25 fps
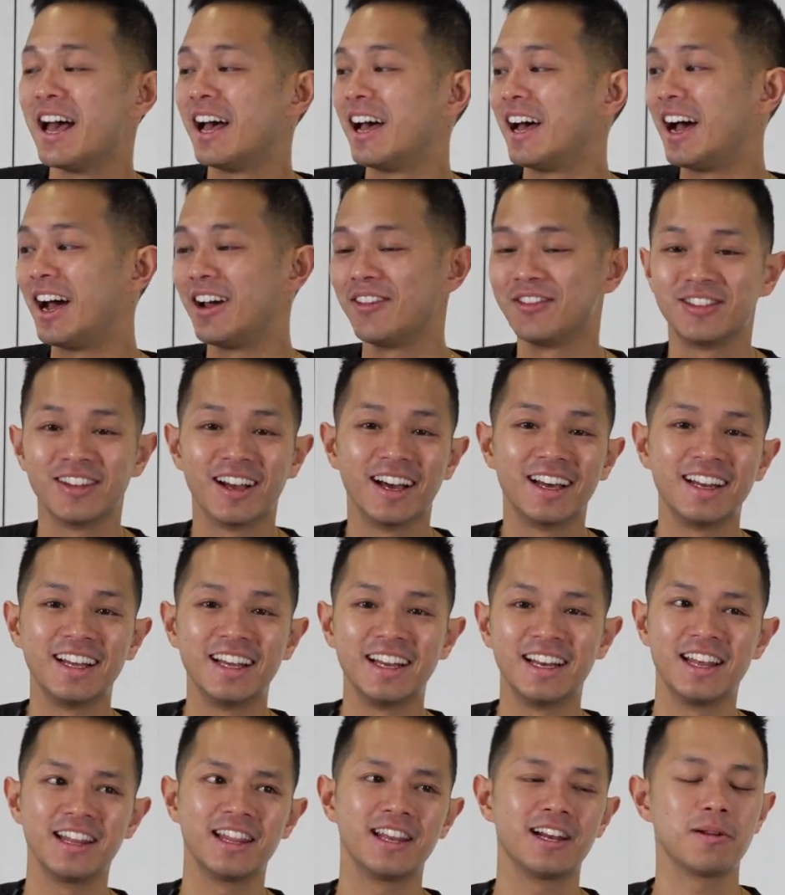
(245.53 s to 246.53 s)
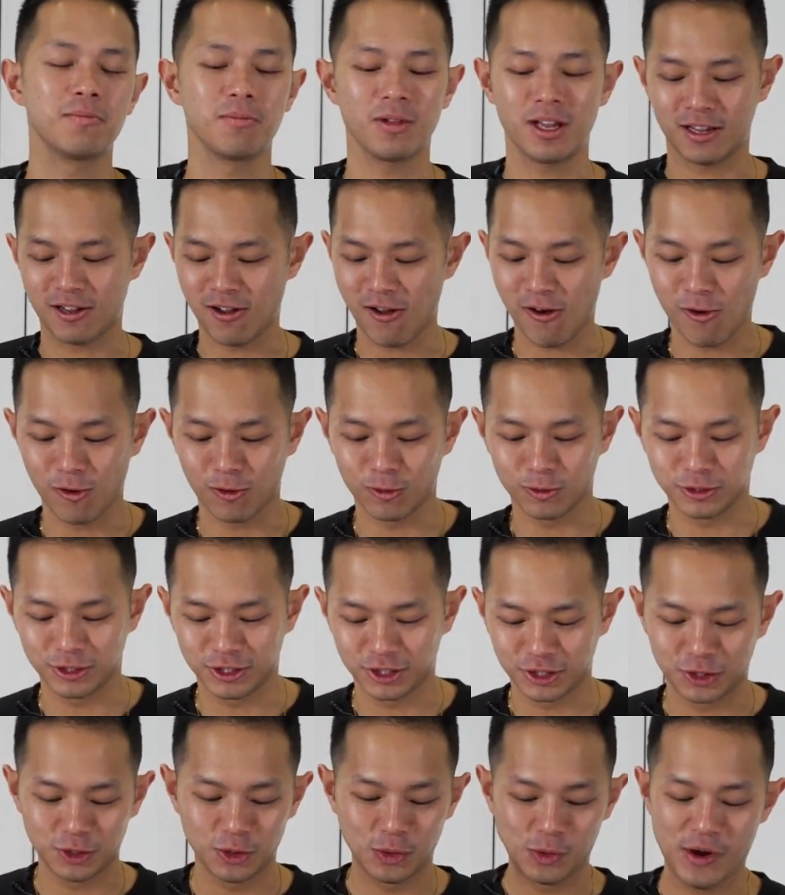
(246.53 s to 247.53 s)
I've done it and then I'm like, oh
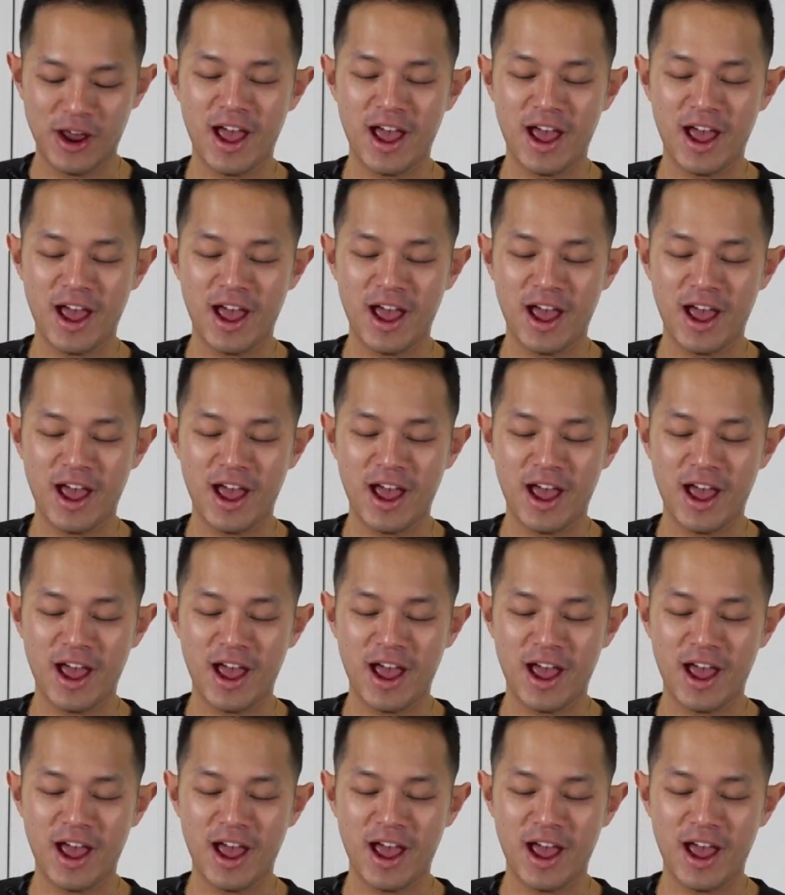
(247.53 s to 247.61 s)
shoot,